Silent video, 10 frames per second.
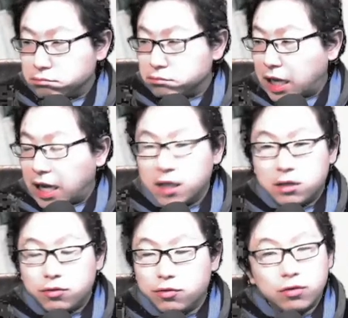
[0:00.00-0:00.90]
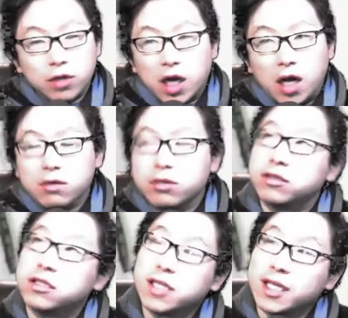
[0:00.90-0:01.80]
I do not,
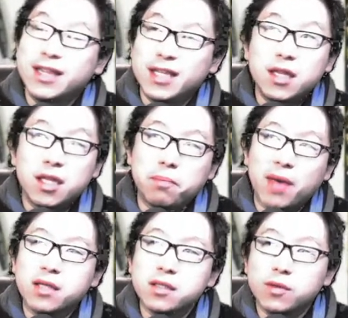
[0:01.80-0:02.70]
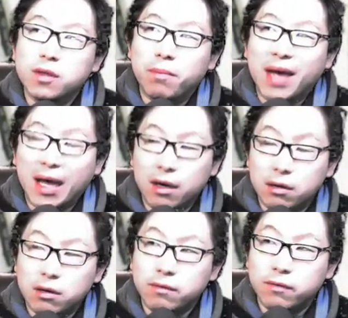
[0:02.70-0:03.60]
it depends on the
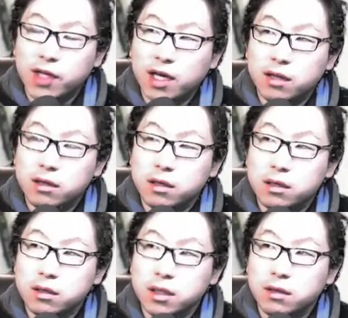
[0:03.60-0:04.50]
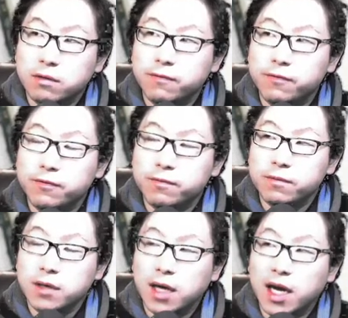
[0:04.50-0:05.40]
pattern for that. If
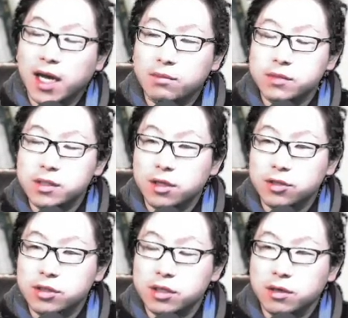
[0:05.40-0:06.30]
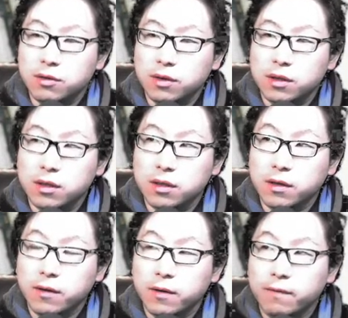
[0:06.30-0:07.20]
I am stitching on the
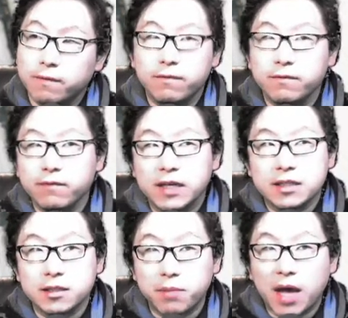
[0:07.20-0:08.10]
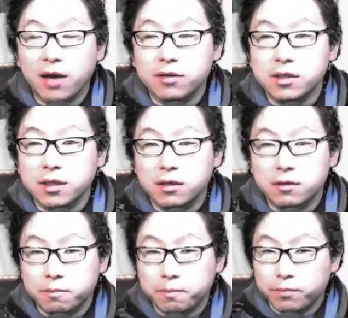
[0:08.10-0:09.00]
easy patterns, like
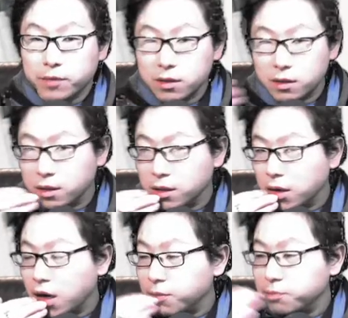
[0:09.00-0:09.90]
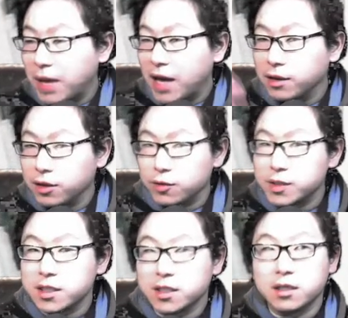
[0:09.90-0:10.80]
the common pattern you
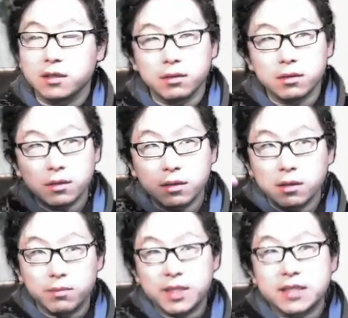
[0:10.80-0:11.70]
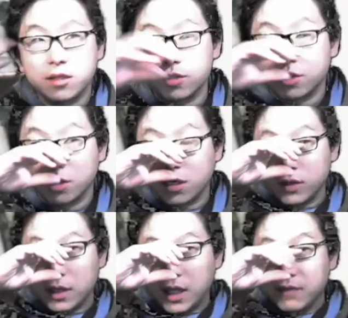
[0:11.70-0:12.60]
see me stitching on
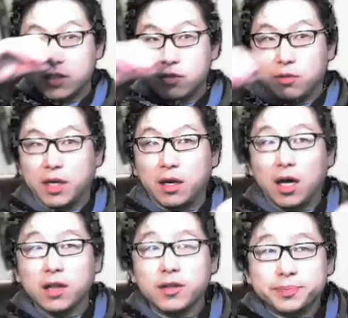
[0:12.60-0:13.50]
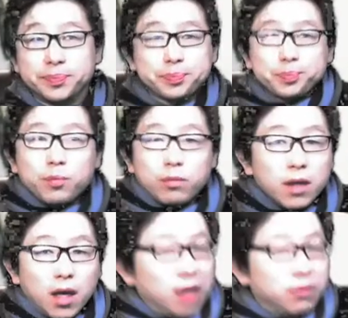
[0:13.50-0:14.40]
the live streaming a lot,
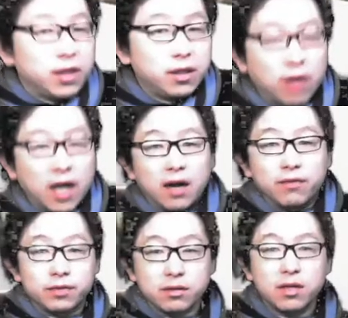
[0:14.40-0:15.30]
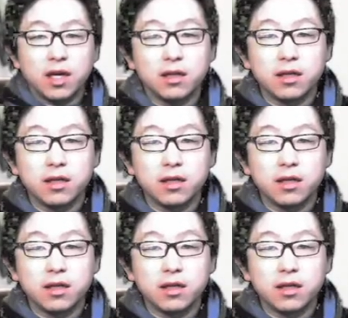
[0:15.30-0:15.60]
I really don't have to look at